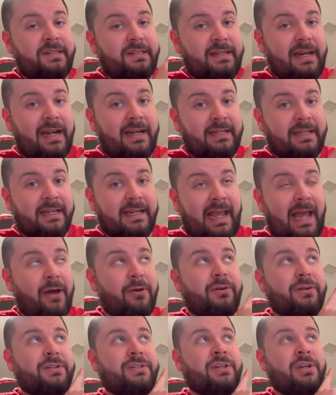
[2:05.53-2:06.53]
static
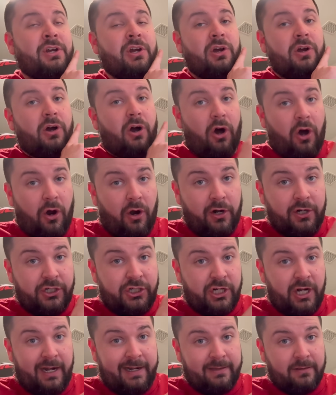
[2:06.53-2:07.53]
encounters are Shiny